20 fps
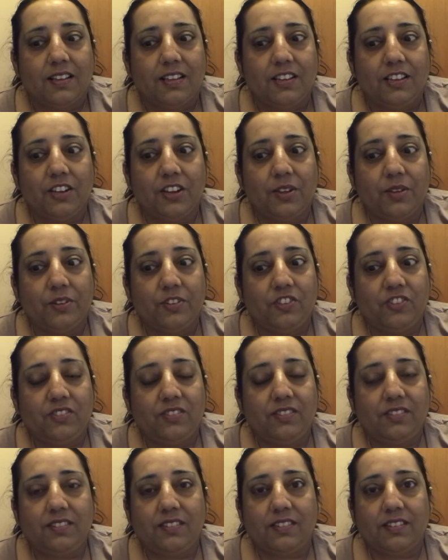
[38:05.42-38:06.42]
you know,
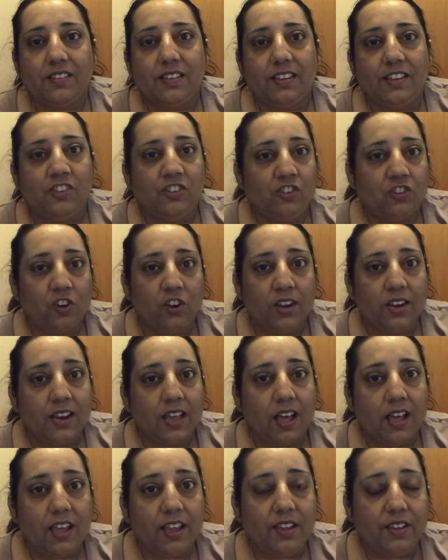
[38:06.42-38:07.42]
just enjoy
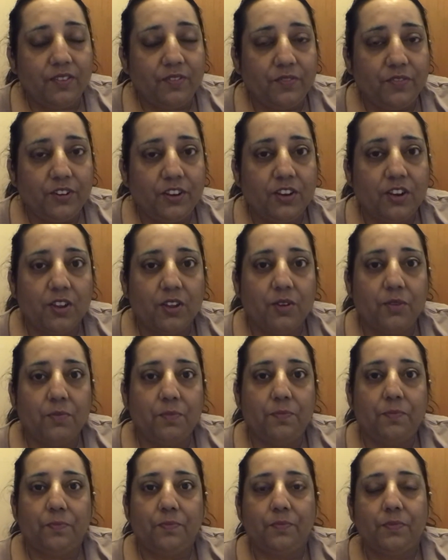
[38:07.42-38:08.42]
life, you know,
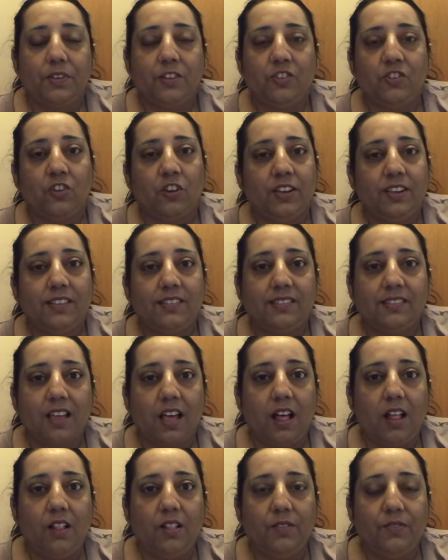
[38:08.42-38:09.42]
enjoy
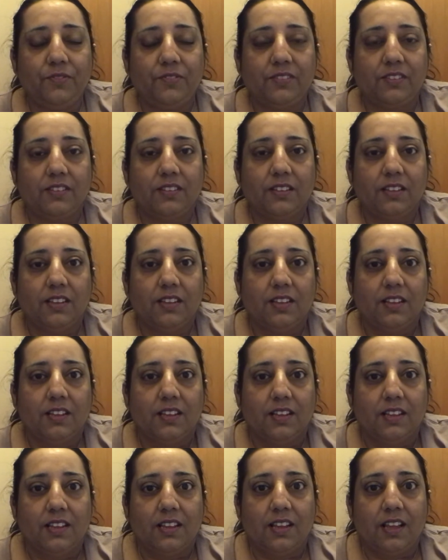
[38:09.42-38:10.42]
yourselves.
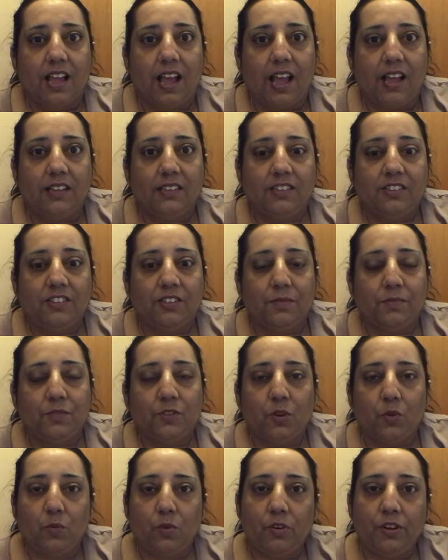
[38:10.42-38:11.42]
And
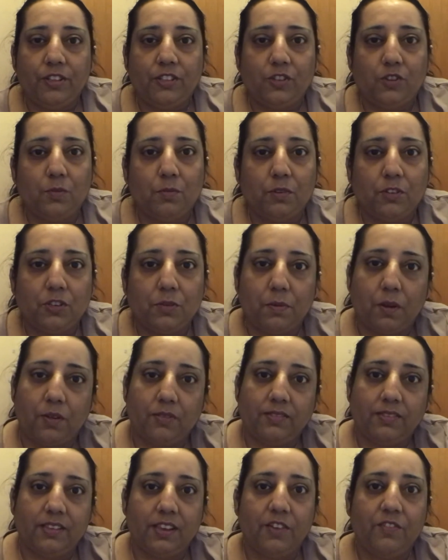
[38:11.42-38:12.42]
don't worry too much
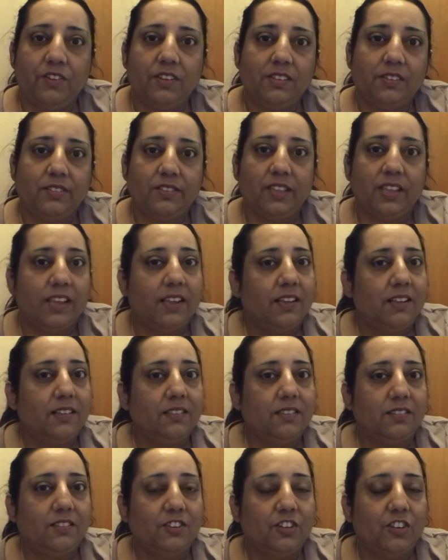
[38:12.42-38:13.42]
about serious
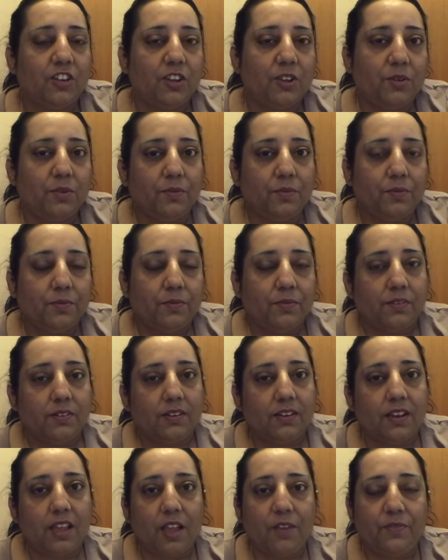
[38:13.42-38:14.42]
things, you know.
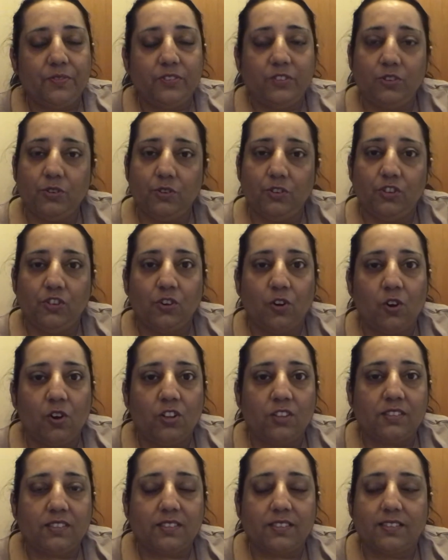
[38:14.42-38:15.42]
Life is too
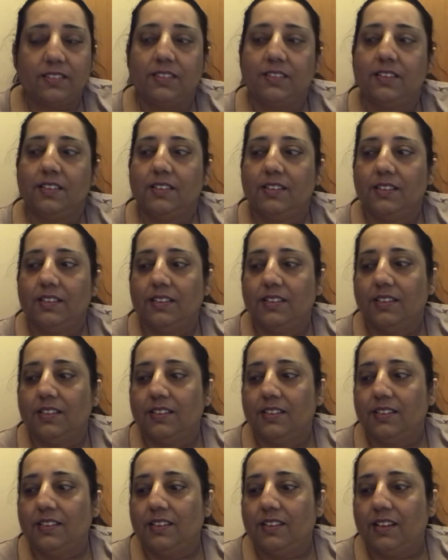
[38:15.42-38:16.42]
short.
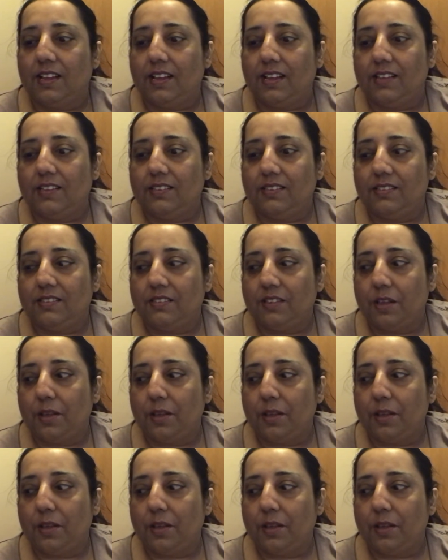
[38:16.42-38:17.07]
And